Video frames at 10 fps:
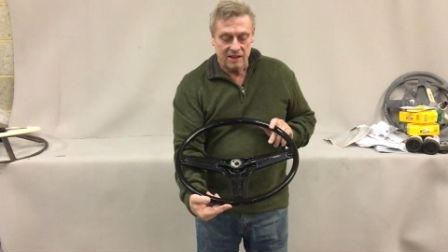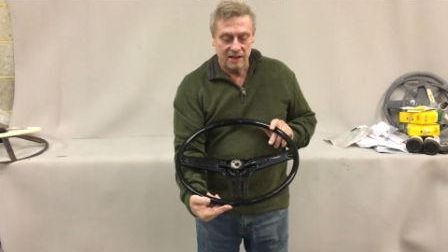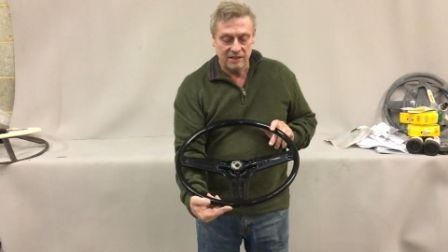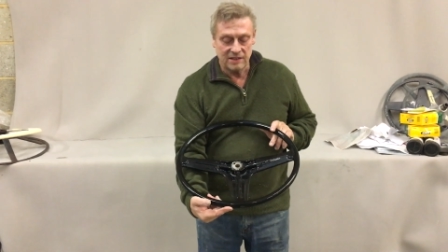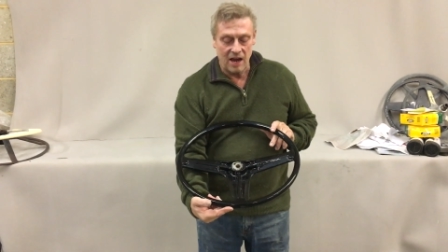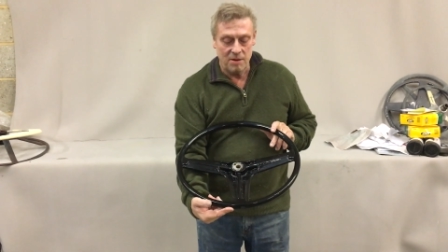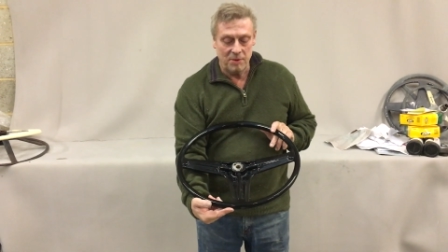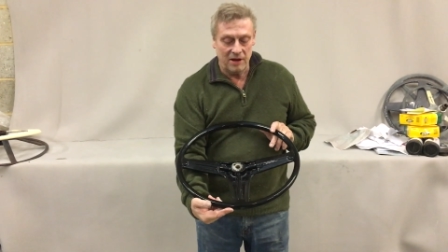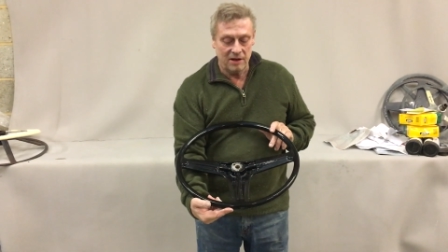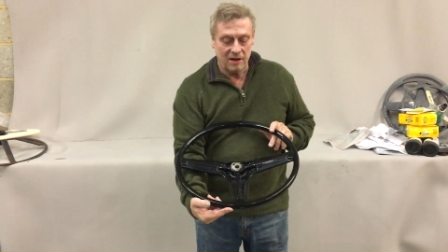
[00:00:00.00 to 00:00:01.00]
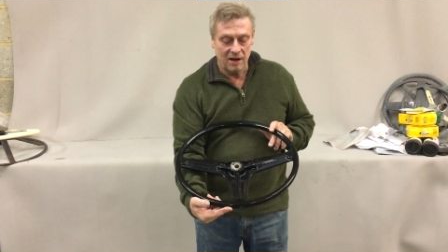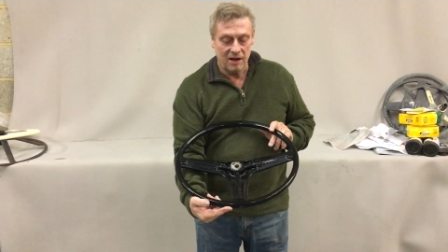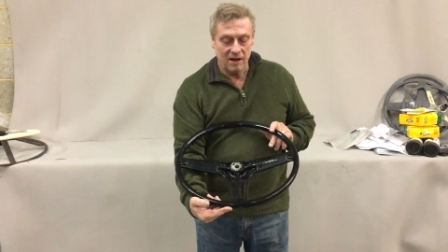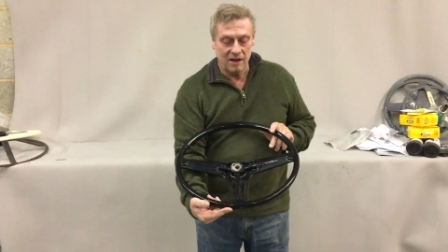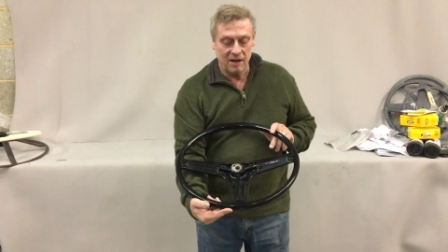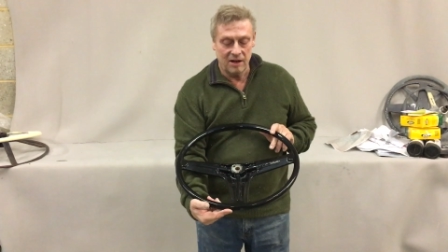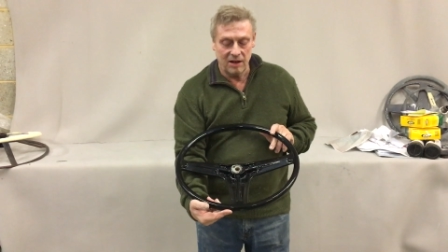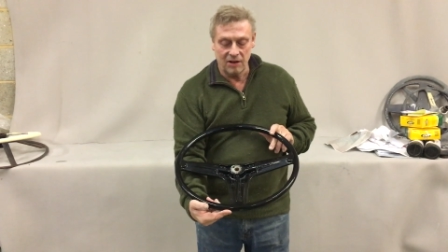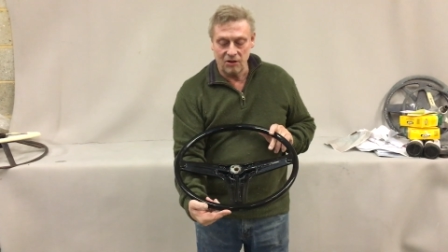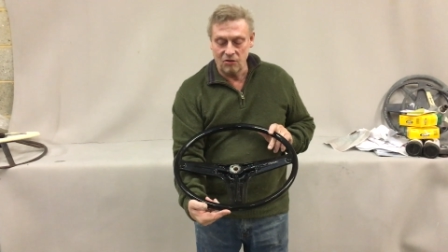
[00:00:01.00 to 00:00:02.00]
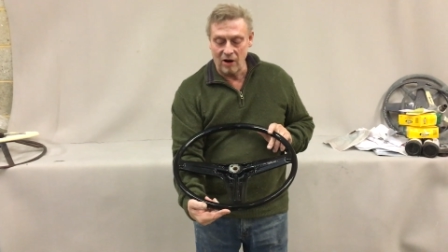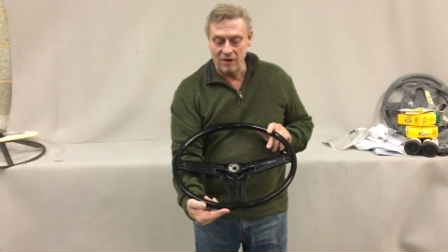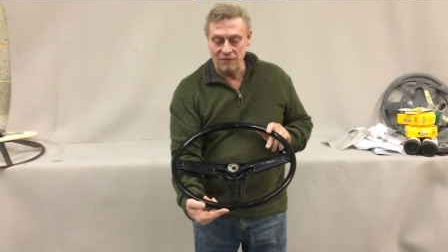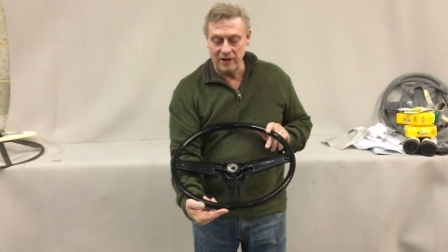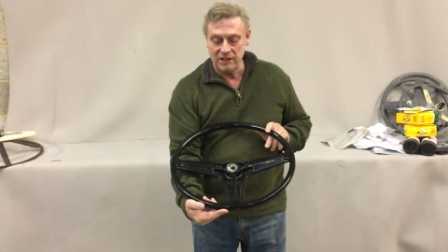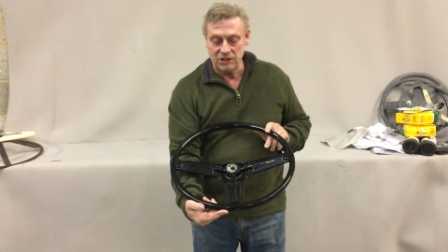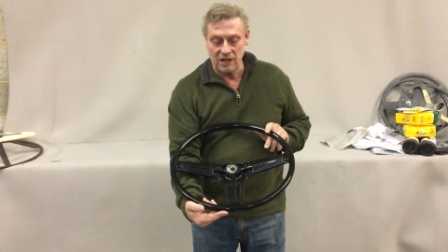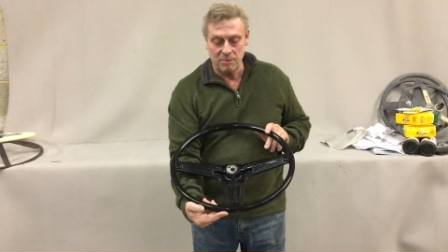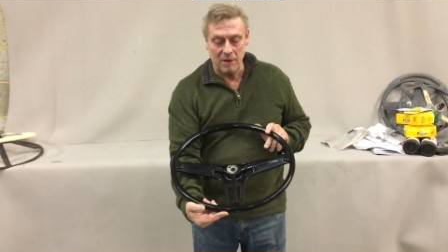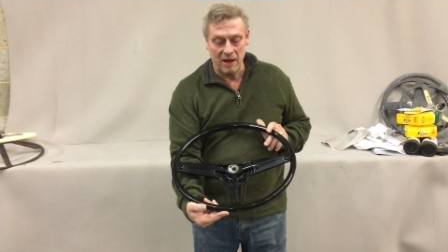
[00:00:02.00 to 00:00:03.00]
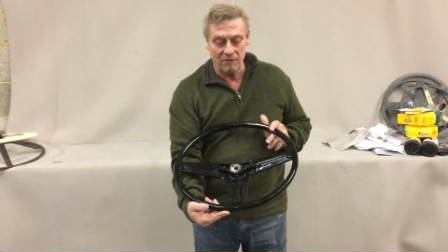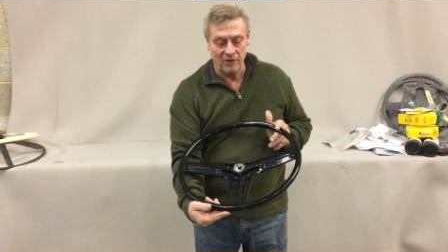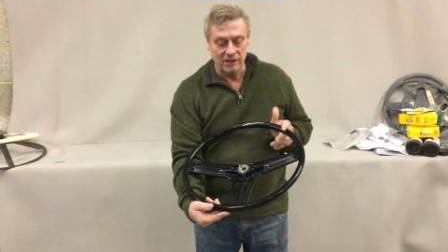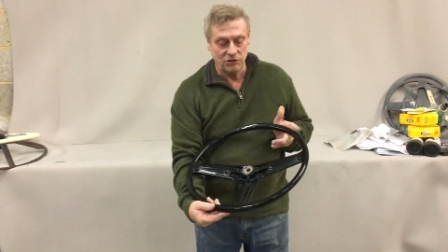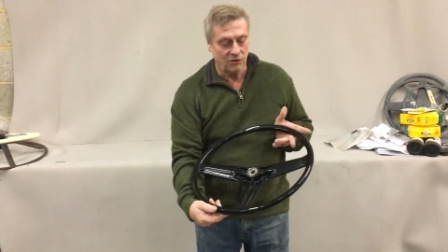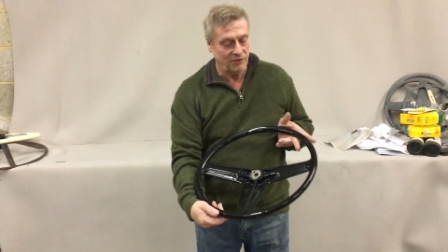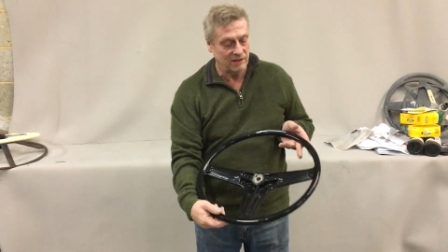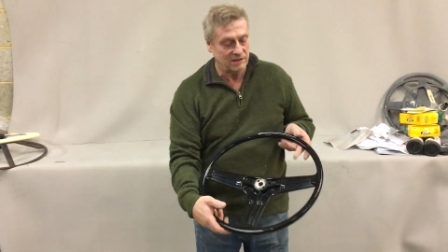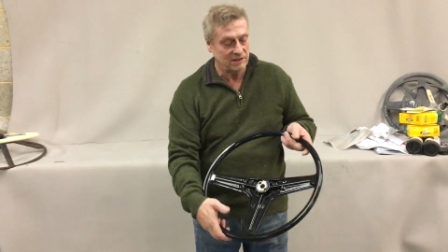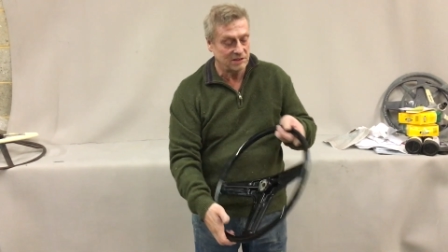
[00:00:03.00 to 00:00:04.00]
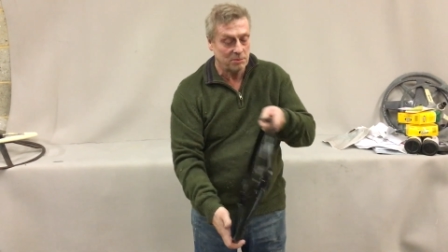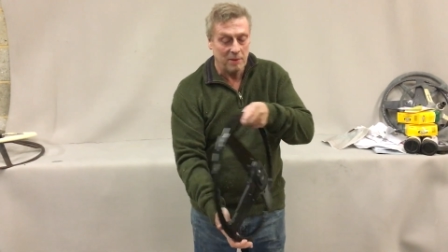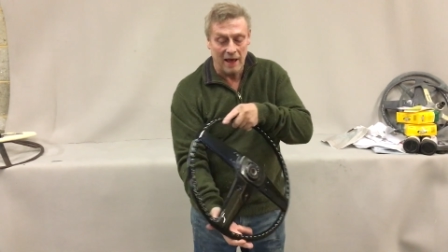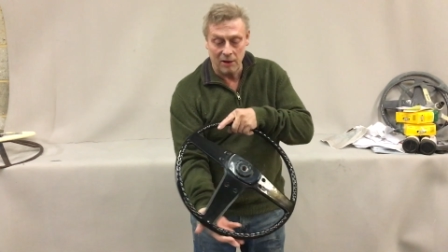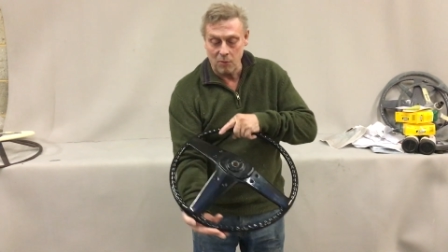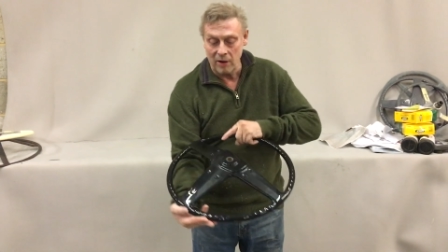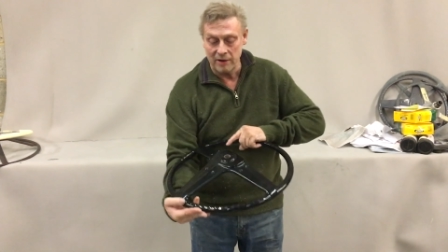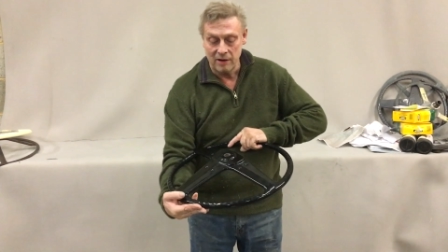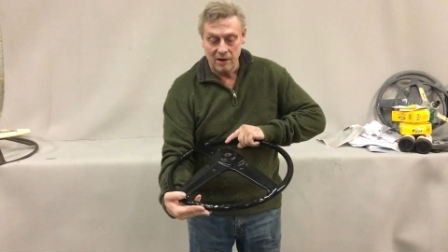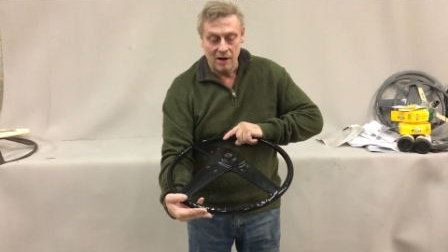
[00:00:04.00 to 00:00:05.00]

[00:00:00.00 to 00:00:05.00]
These came in uh, a grey finish and a black finish. Obviously this is a black one,